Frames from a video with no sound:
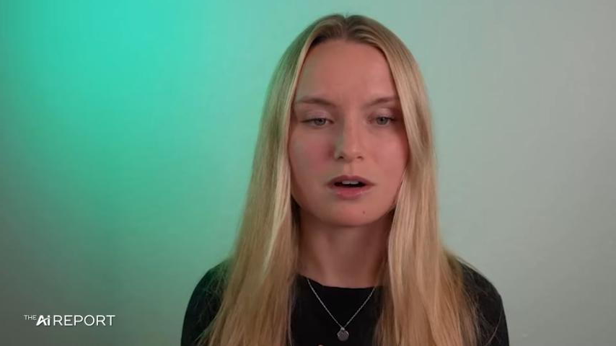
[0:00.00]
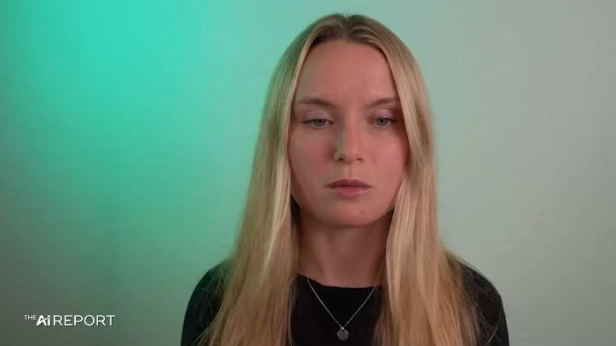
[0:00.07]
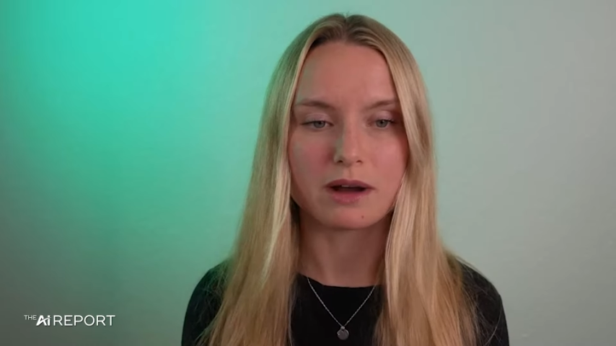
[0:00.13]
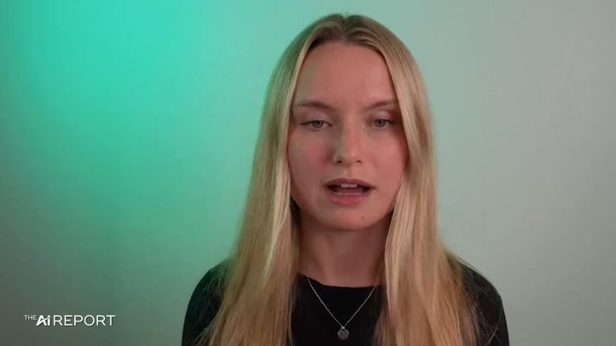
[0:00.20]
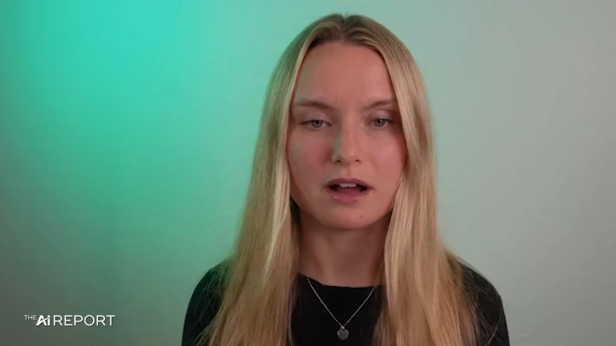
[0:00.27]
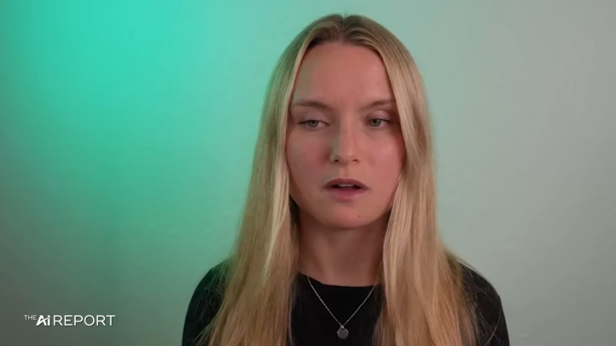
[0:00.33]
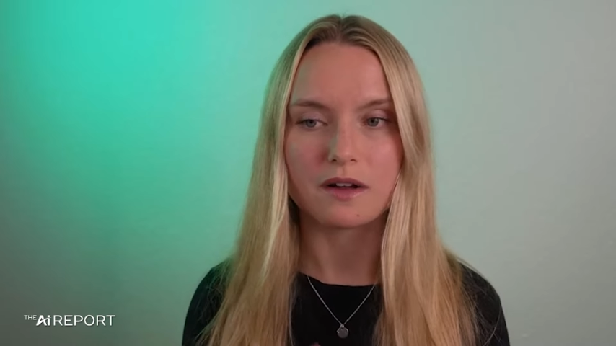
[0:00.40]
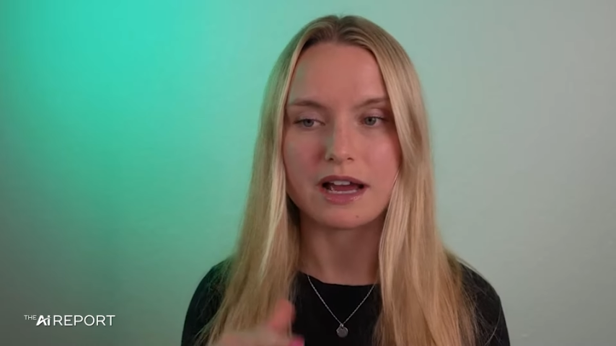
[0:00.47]

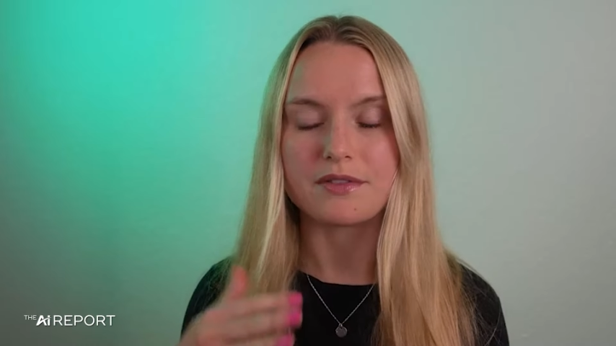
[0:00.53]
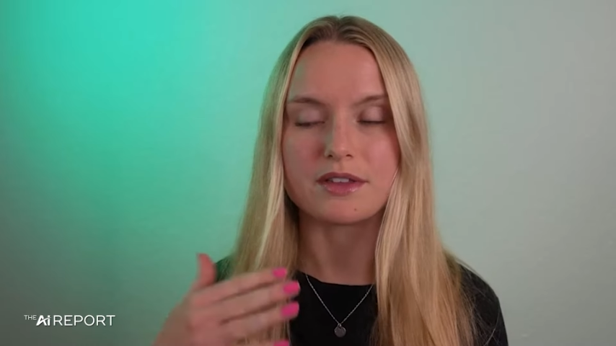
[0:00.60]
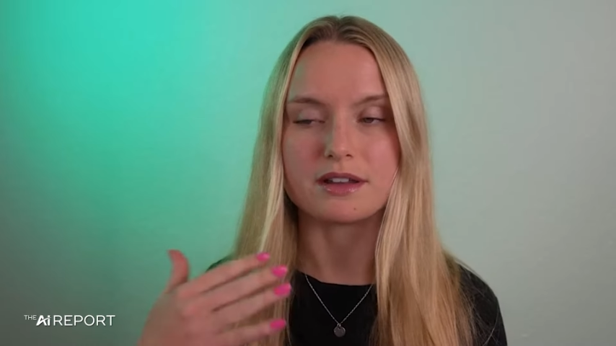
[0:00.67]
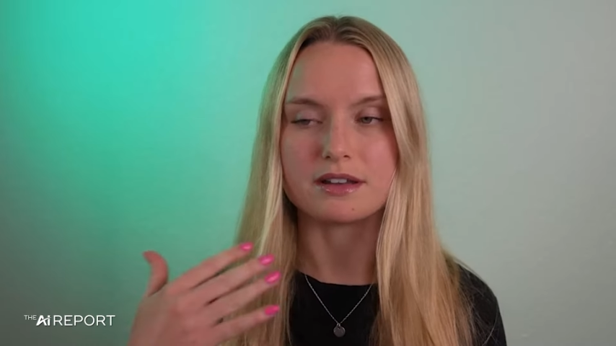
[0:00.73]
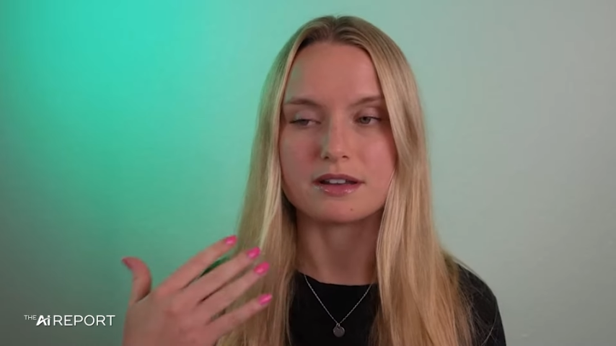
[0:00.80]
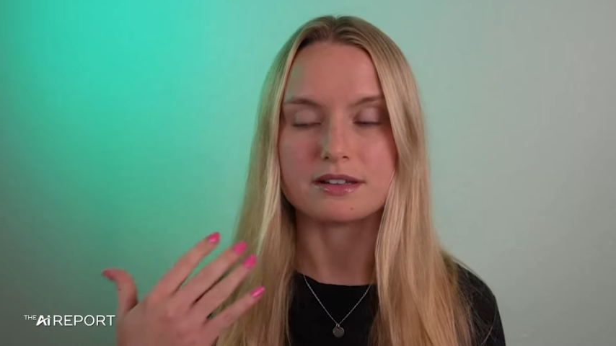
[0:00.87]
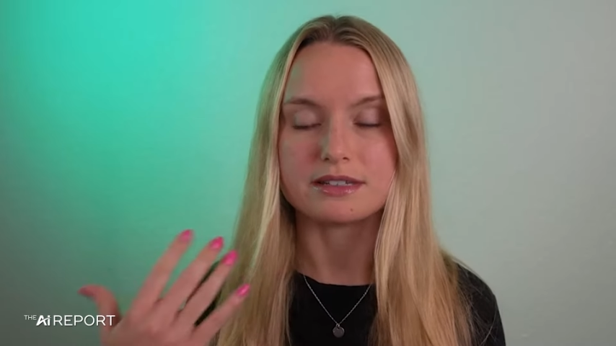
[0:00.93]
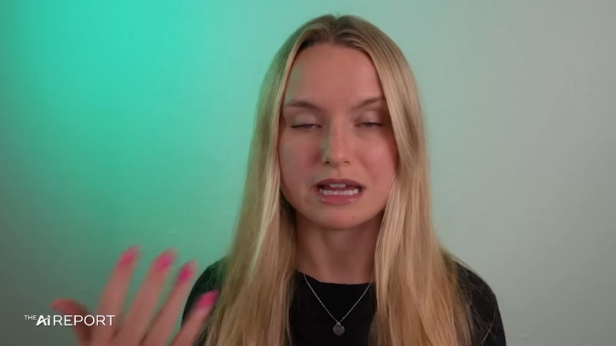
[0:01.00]
well and
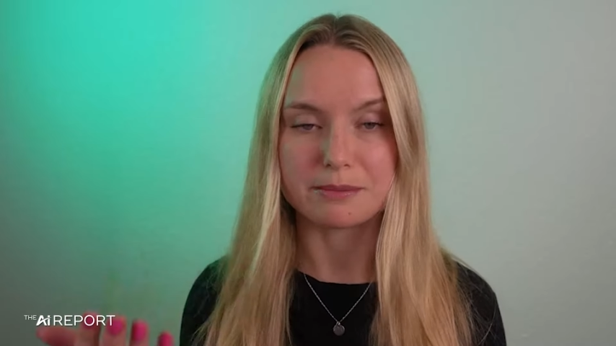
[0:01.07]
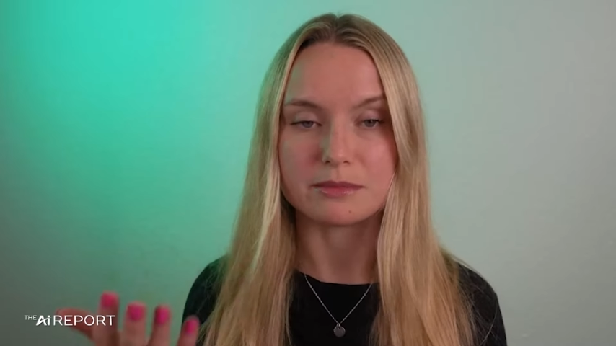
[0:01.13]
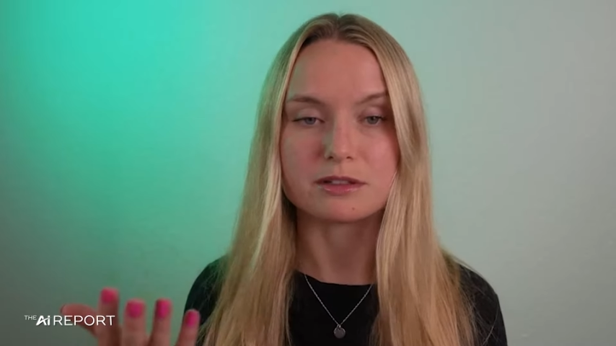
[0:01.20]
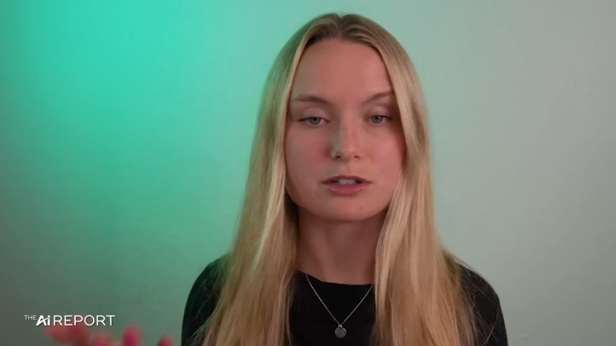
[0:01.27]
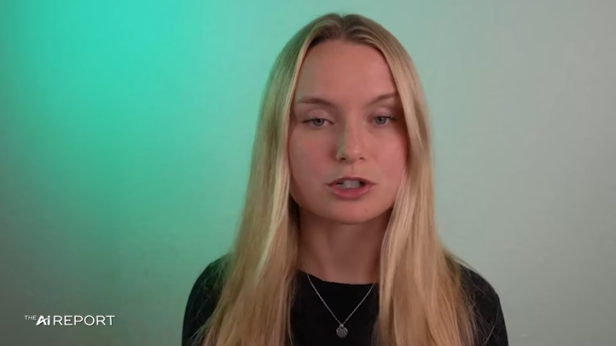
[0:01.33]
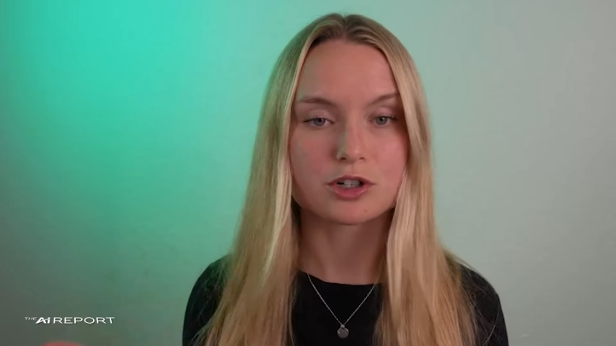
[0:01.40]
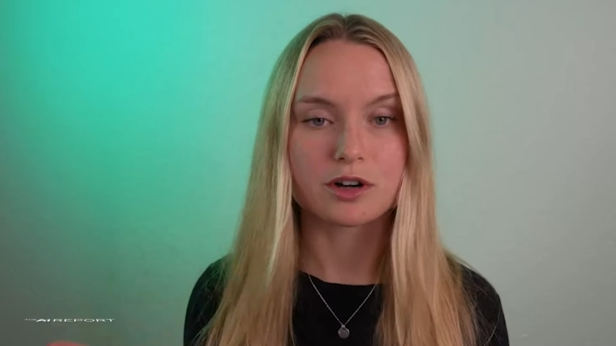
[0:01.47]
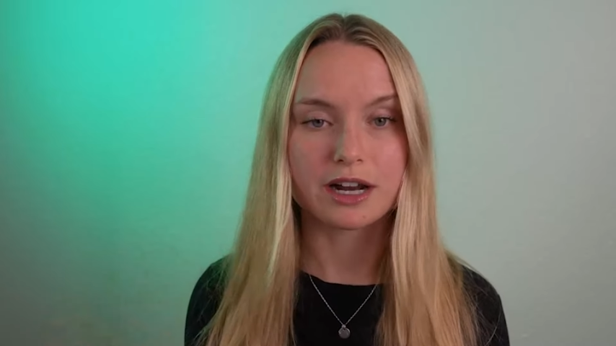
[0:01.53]
then
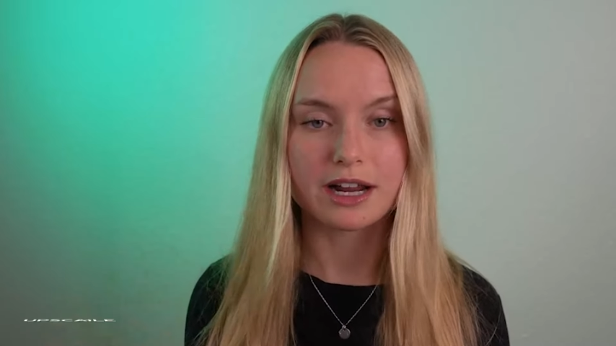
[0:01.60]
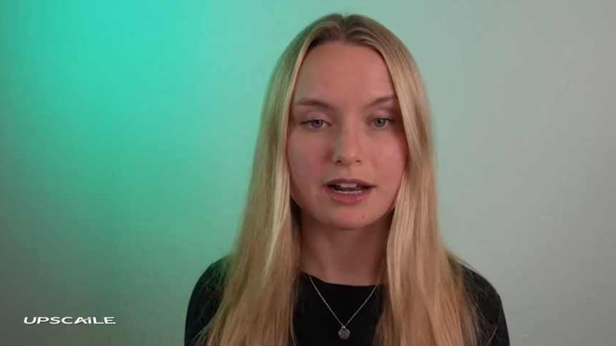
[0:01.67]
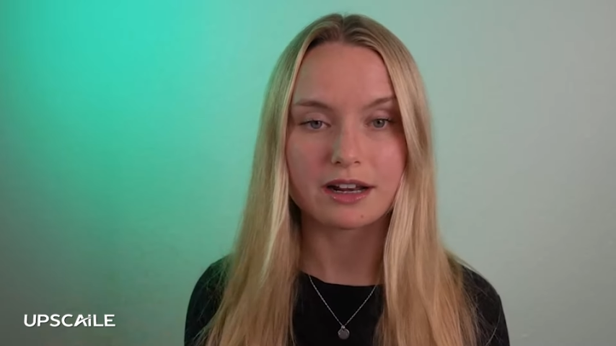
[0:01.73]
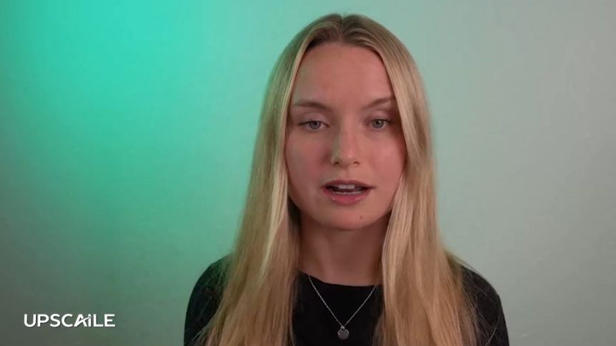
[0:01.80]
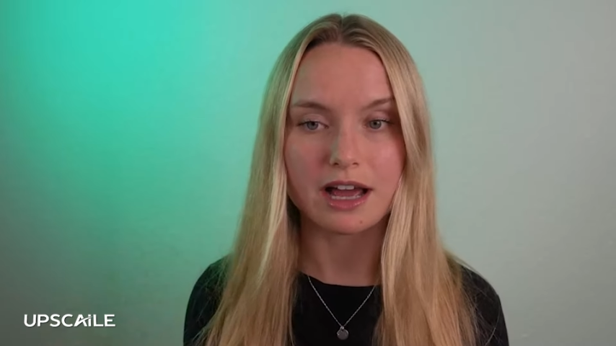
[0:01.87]
demonstrate